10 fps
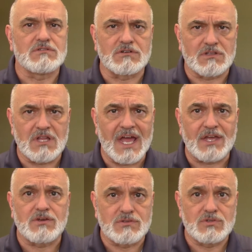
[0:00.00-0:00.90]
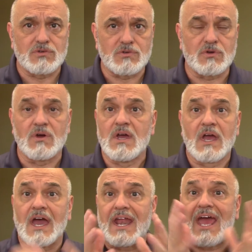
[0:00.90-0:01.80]
look like to you?
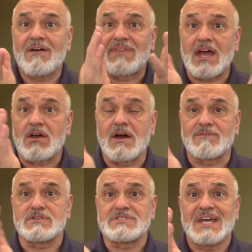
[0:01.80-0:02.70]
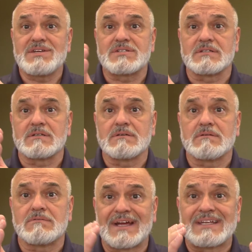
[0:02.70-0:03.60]
And have that conversation,
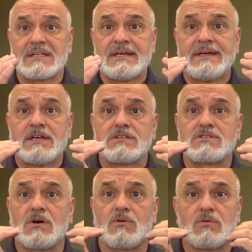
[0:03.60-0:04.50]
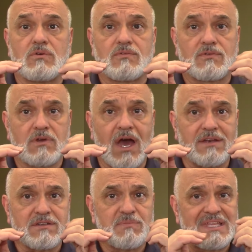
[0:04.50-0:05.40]
right? So you've
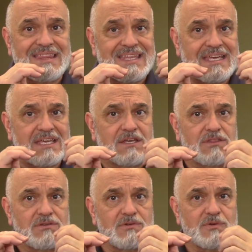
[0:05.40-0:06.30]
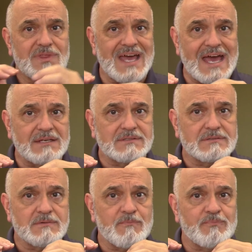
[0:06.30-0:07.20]
got to be thinking through that.
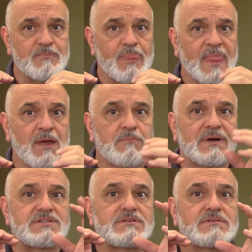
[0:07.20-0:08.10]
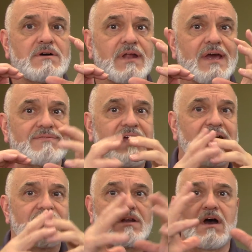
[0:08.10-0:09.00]
But you don't have to
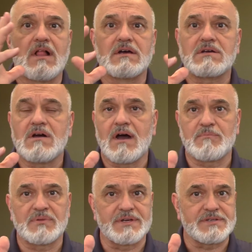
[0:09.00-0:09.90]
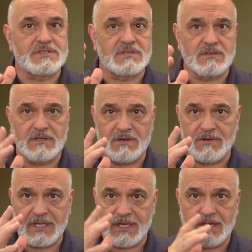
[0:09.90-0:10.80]
have that all accomplished, you know,
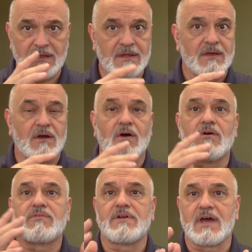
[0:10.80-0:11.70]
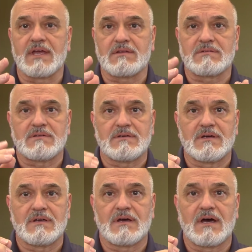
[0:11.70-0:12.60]
again, overnight.
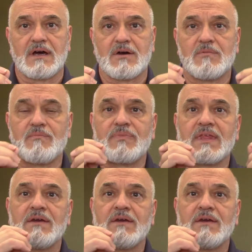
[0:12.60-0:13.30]
Um,